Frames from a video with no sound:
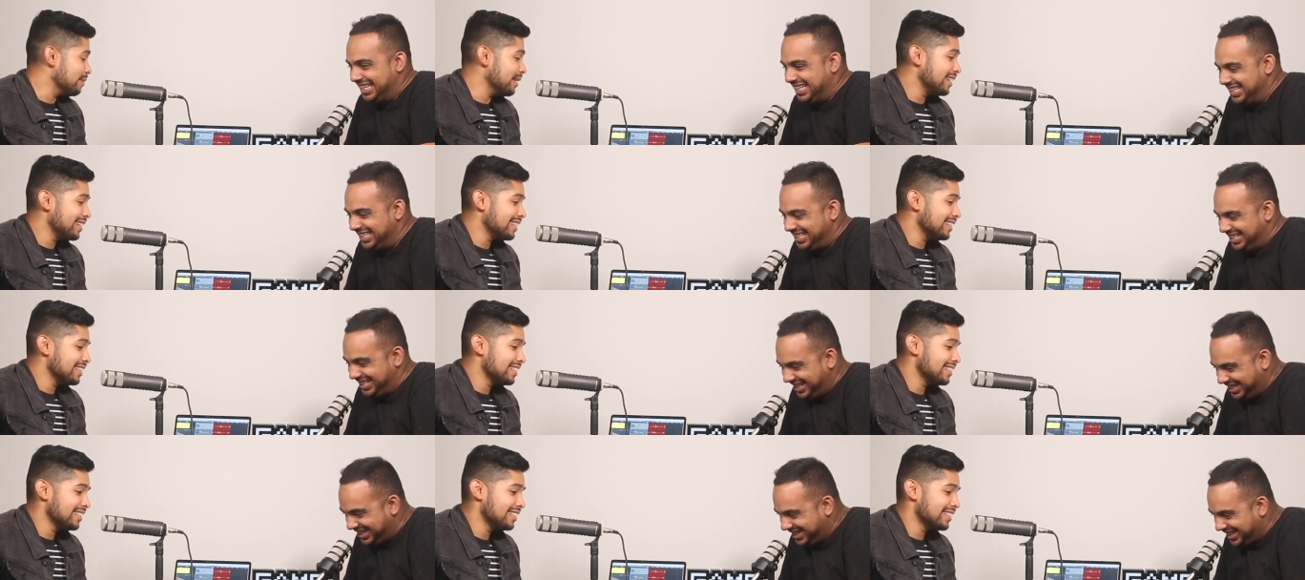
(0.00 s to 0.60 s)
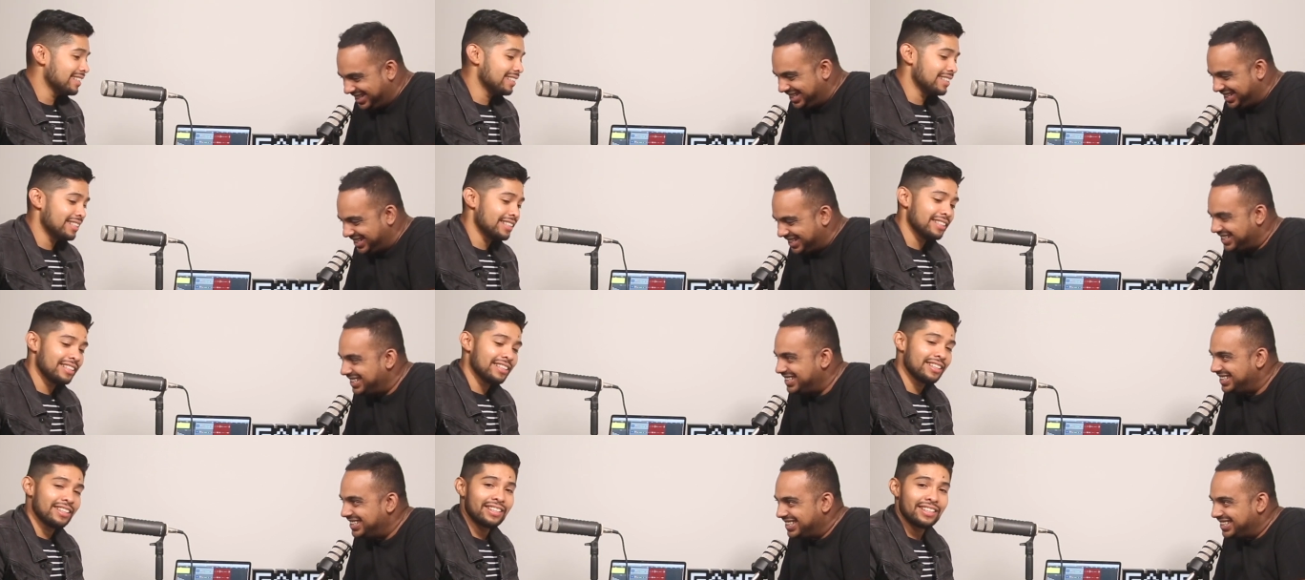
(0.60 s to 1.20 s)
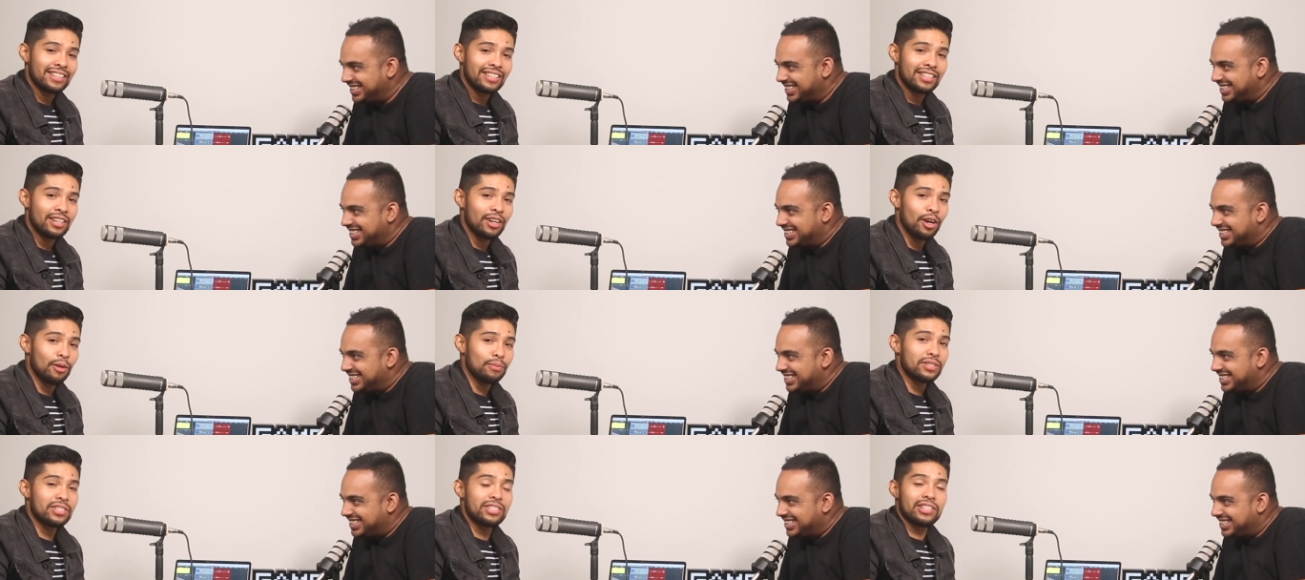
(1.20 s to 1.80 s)
Speaker 1: mate.
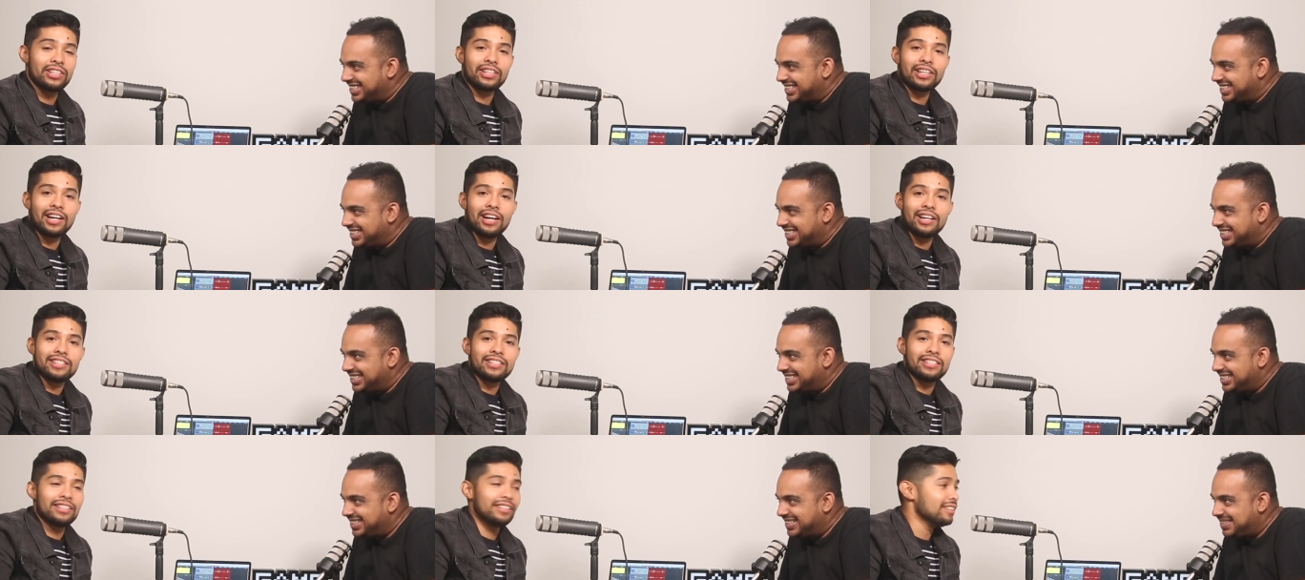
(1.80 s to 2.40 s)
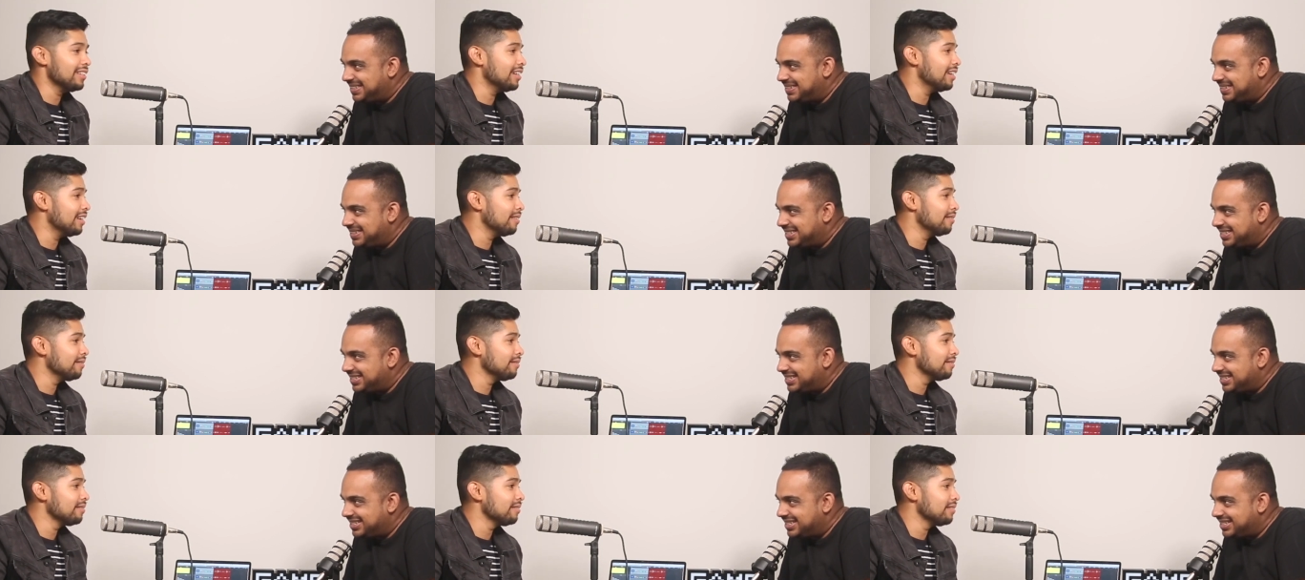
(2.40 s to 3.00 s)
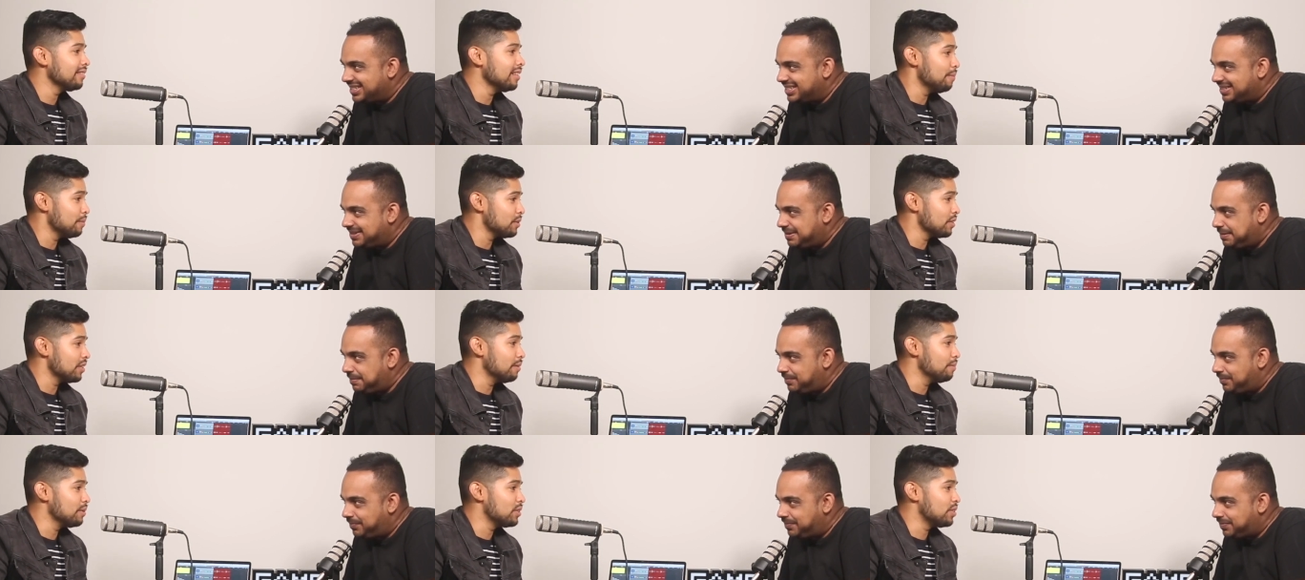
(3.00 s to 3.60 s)
Hope to see you guys in. Uh,
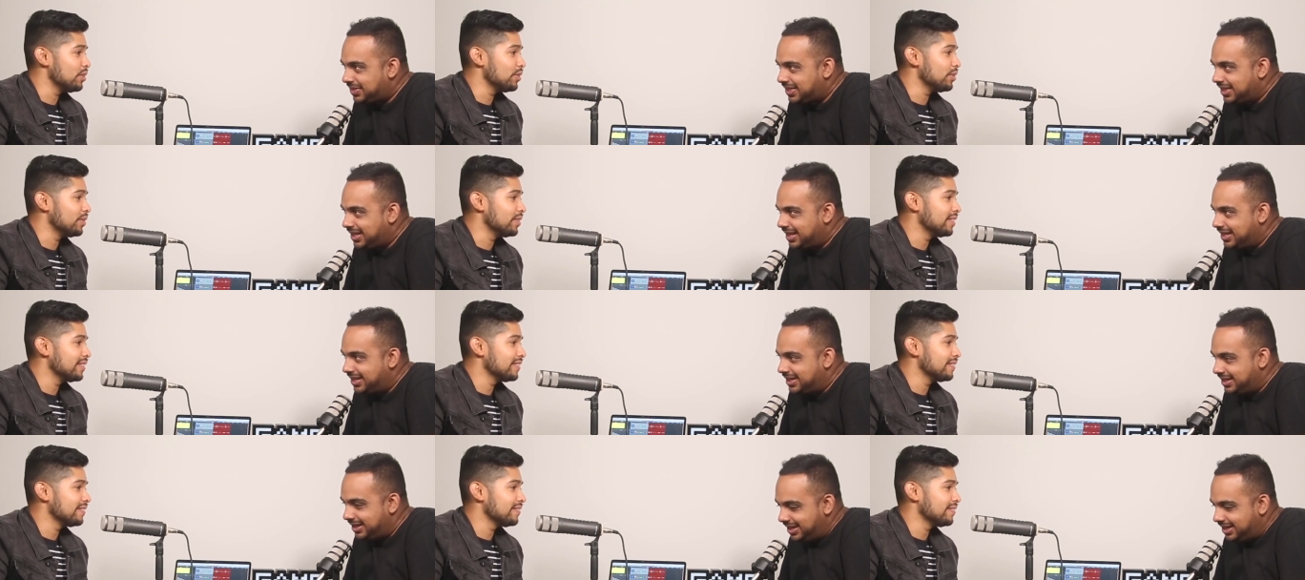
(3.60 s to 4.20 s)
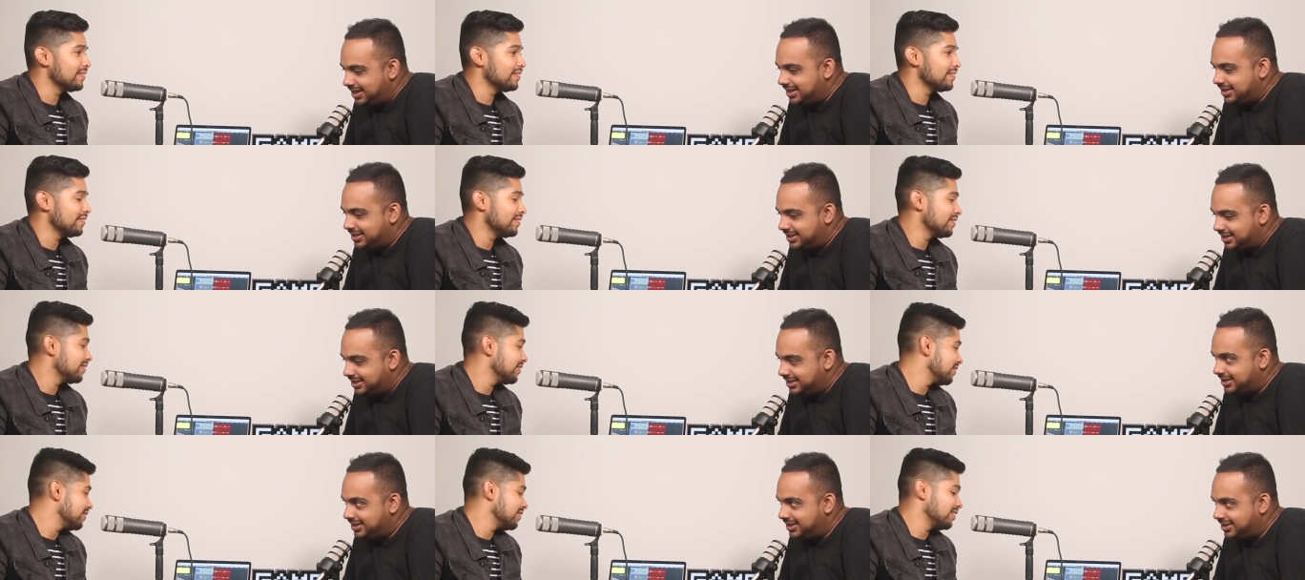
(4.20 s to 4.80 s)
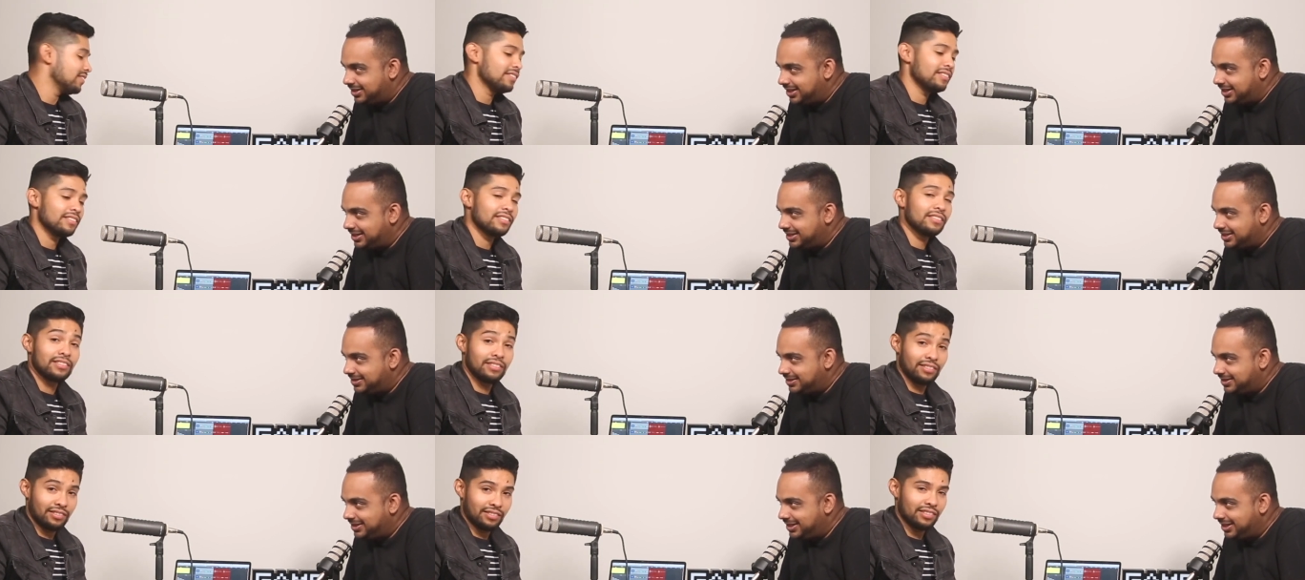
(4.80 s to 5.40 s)
episode number two. Yeah. All right.
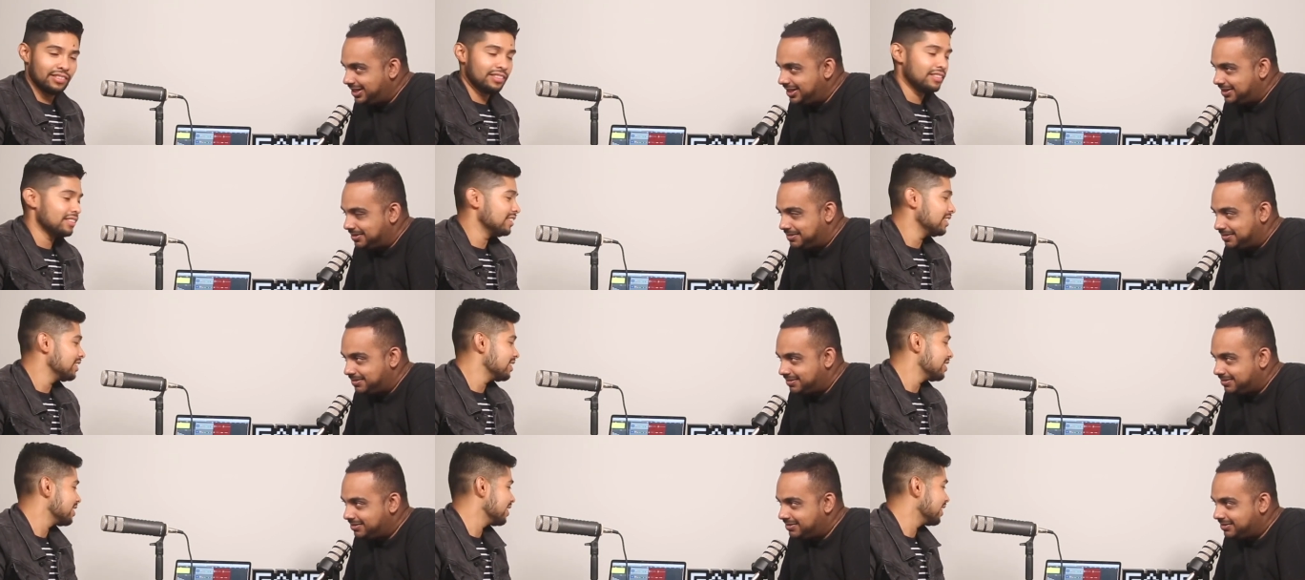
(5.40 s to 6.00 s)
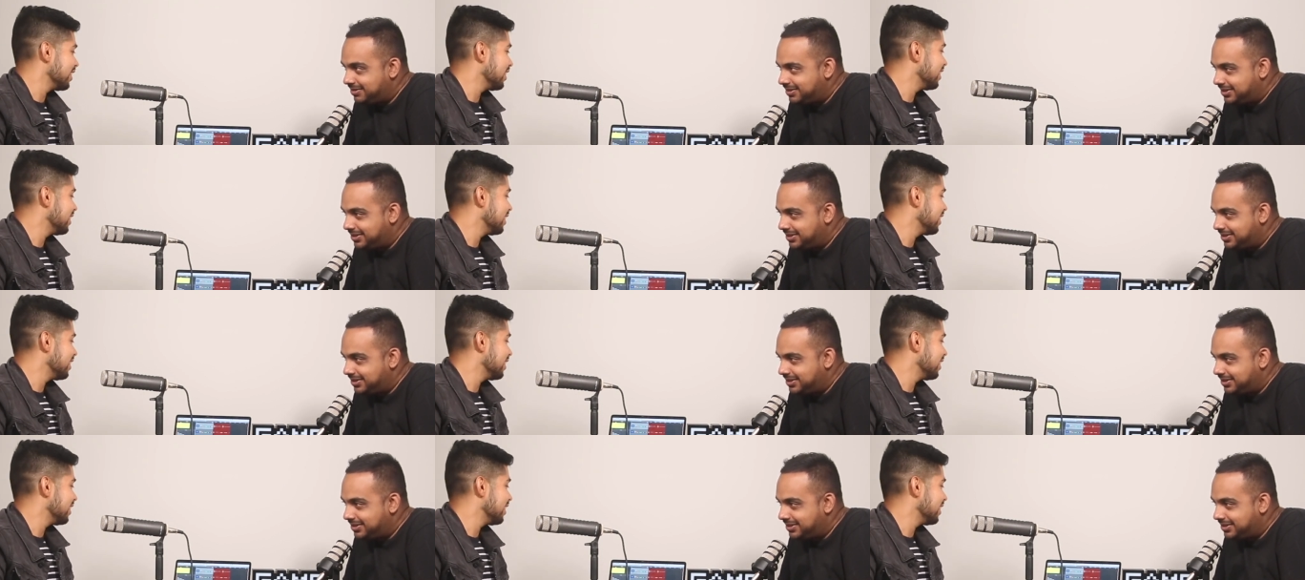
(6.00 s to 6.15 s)
See you then. See you